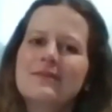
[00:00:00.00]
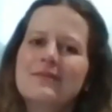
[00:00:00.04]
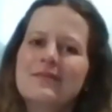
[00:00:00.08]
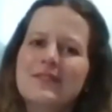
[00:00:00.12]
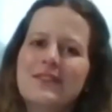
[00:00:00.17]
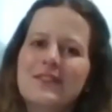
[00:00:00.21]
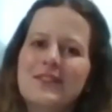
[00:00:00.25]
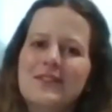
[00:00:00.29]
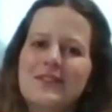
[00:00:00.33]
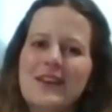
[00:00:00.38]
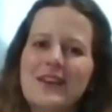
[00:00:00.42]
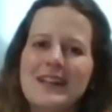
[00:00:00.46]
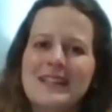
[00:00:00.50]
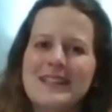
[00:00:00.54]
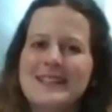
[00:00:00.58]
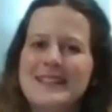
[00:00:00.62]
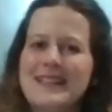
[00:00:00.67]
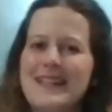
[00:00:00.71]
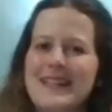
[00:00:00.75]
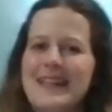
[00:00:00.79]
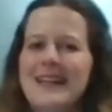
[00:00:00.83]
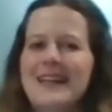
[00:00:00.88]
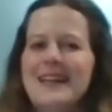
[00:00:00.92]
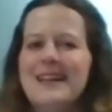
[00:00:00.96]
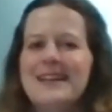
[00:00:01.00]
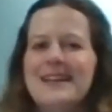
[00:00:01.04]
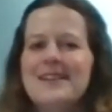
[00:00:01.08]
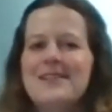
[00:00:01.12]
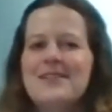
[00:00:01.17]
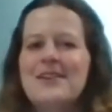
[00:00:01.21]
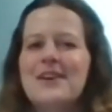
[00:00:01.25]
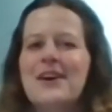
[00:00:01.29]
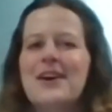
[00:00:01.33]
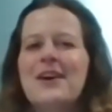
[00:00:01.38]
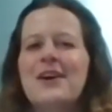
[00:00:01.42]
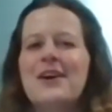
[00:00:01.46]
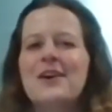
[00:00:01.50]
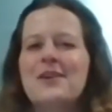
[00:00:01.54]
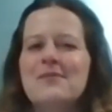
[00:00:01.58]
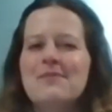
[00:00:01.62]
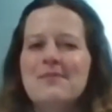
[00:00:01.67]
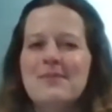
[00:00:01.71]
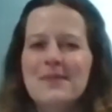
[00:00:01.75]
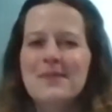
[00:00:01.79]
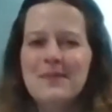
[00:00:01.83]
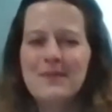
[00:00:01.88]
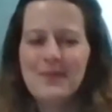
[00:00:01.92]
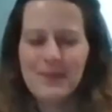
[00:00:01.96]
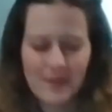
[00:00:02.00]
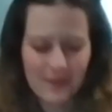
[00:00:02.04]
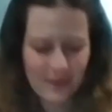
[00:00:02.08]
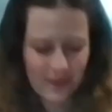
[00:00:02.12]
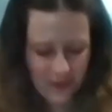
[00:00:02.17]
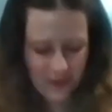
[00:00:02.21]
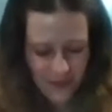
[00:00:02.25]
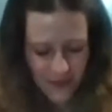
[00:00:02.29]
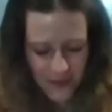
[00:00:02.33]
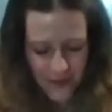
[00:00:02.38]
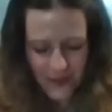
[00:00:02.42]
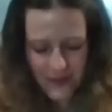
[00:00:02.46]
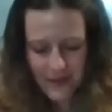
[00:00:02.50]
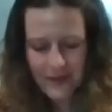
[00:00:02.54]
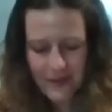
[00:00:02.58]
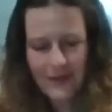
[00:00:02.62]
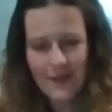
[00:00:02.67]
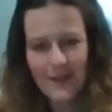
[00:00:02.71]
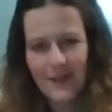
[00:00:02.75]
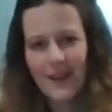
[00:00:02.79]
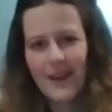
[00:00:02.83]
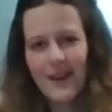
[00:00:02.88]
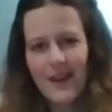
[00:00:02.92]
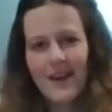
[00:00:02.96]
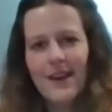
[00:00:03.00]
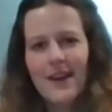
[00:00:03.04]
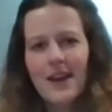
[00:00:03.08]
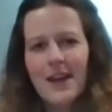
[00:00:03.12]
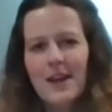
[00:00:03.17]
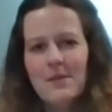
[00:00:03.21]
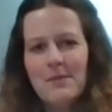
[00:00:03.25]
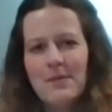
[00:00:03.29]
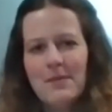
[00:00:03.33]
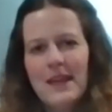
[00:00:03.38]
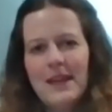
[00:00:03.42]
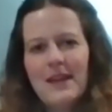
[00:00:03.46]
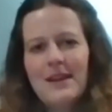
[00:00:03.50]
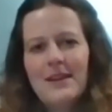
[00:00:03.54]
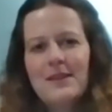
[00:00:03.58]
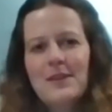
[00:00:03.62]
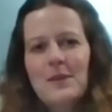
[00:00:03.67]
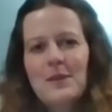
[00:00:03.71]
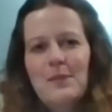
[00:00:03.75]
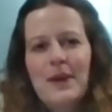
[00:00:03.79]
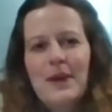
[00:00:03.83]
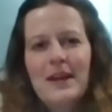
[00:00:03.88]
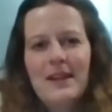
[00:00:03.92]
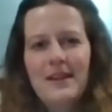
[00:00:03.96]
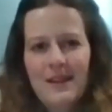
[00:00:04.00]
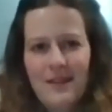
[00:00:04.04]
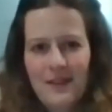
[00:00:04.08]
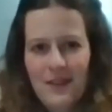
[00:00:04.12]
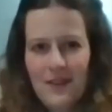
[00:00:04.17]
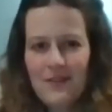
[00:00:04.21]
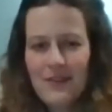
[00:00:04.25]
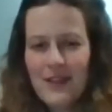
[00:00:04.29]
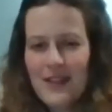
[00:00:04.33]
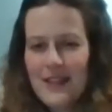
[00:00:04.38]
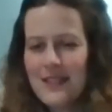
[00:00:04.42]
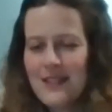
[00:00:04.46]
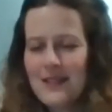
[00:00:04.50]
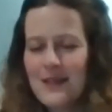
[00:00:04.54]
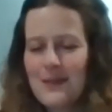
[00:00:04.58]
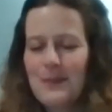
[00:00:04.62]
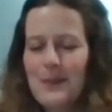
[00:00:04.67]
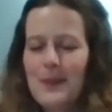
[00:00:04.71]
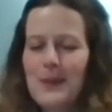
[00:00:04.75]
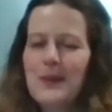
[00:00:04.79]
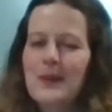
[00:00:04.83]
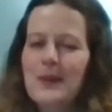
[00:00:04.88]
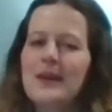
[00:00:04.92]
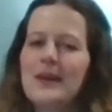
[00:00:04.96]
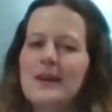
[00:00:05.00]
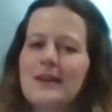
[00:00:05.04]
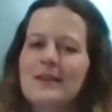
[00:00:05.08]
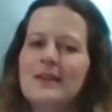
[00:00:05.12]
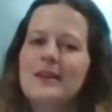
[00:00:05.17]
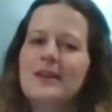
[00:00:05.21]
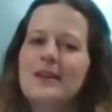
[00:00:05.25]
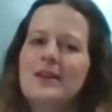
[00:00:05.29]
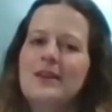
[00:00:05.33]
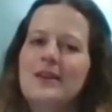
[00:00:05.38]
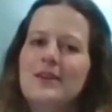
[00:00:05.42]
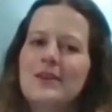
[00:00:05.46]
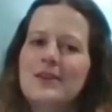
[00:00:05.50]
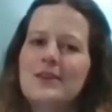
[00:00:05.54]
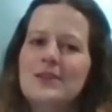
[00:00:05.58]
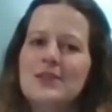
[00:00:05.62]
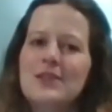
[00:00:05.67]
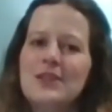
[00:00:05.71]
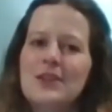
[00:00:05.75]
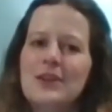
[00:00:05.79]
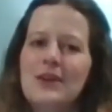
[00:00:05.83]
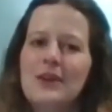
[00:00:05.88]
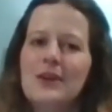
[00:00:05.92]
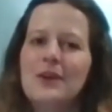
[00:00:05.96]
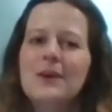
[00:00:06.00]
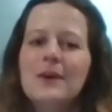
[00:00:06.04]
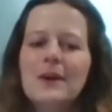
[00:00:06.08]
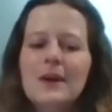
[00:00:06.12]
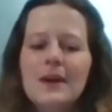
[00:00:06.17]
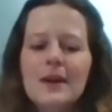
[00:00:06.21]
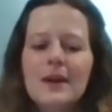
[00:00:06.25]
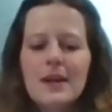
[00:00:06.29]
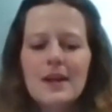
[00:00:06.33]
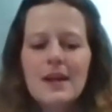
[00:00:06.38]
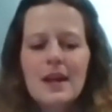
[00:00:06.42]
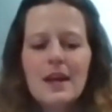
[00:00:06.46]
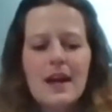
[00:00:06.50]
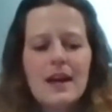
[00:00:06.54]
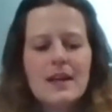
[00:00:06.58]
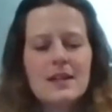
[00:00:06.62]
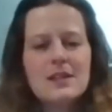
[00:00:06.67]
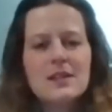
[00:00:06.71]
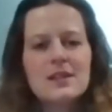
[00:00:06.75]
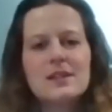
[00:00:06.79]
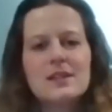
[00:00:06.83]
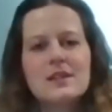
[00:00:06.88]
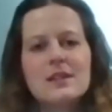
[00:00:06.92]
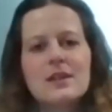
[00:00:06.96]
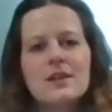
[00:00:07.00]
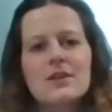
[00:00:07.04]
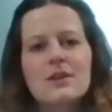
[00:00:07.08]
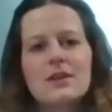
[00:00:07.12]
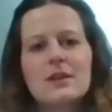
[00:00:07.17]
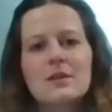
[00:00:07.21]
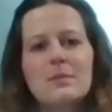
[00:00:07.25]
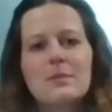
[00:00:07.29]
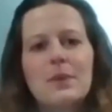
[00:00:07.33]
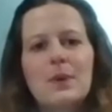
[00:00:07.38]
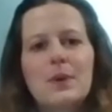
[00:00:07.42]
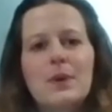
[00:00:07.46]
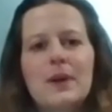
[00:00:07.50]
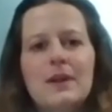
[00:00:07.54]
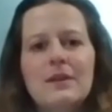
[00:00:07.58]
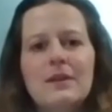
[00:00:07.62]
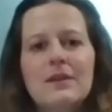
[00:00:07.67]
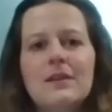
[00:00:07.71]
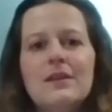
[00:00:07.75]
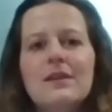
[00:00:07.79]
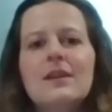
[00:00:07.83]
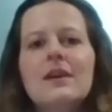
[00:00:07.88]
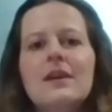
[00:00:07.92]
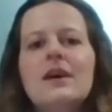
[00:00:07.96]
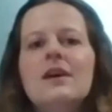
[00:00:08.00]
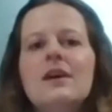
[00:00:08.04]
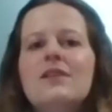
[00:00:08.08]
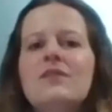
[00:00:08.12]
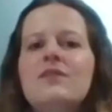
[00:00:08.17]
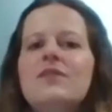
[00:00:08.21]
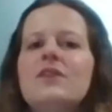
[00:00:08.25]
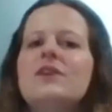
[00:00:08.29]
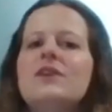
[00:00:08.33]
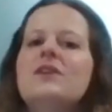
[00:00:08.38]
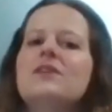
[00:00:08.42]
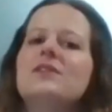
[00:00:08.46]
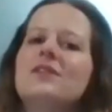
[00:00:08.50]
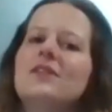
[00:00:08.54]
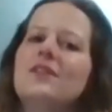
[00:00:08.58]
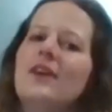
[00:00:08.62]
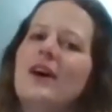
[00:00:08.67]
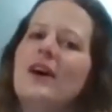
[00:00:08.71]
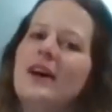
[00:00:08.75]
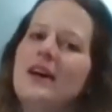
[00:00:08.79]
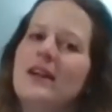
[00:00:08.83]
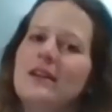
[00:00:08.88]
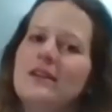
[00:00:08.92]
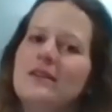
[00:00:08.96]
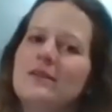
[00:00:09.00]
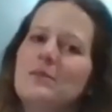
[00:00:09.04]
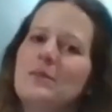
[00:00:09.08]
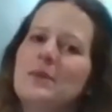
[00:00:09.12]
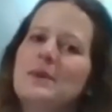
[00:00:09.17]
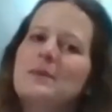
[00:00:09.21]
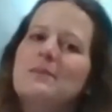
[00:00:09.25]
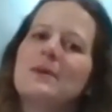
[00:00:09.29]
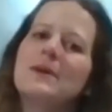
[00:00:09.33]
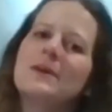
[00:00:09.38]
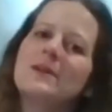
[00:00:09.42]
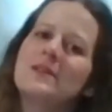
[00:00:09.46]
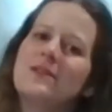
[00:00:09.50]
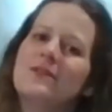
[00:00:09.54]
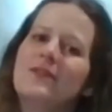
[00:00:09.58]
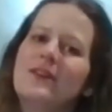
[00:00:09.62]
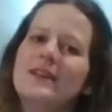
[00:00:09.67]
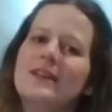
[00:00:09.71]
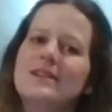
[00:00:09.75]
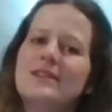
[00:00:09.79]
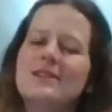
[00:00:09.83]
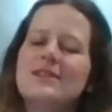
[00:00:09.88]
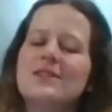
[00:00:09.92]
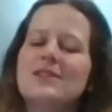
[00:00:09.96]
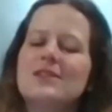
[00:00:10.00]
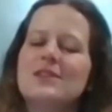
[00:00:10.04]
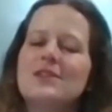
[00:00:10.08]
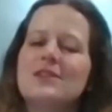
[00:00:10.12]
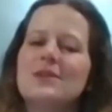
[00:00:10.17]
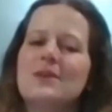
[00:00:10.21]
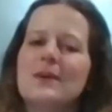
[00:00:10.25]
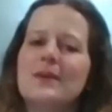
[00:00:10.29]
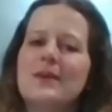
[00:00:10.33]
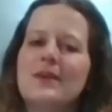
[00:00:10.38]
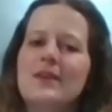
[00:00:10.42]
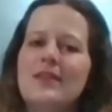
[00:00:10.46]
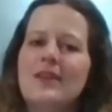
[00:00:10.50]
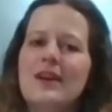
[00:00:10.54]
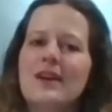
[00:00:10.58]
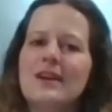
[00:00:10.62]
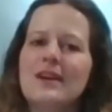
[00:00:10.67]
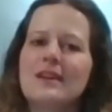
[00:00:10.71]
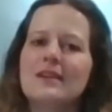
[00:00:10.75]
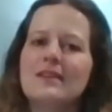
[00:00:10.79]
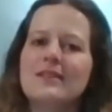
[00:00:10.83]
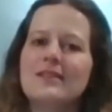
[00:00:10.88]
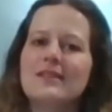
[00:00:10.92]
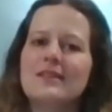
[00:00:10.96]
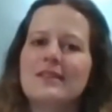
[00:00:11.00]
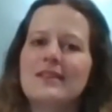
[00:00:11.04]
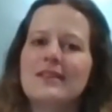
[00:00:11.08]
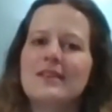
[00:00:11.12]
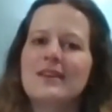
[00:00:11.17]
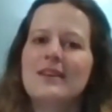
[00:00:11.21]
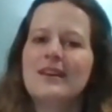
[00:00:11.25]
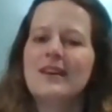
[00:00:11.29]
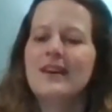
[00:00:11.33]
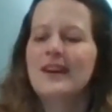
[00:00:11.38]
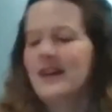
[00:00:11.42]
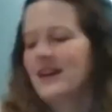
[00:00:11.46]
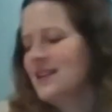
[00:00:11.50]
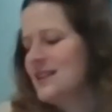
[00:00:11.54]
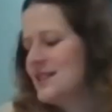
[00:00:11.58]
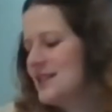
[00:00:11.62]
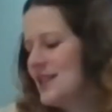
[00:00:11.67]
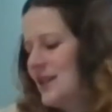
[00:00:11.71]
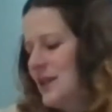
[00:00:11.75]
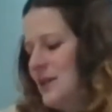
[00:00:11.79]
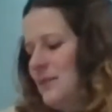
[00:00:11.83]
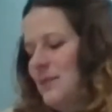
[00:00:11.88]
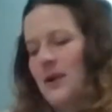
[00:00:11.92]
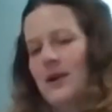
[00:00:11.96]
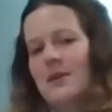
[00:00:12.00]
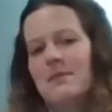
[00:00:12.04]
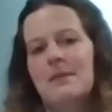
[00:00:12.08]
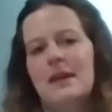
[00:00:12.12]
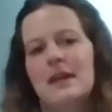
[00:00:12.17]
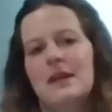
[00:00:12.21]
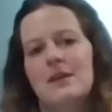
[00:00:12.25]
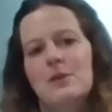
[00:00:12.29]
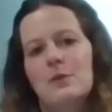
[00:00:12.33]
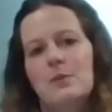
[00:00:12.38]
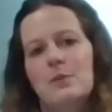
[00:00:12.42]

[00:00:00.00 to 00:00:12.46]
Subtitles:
serenity in your home, making the bed is a really simple thing that you can do as a starting point for you to then be motivated to do other things. So you might make your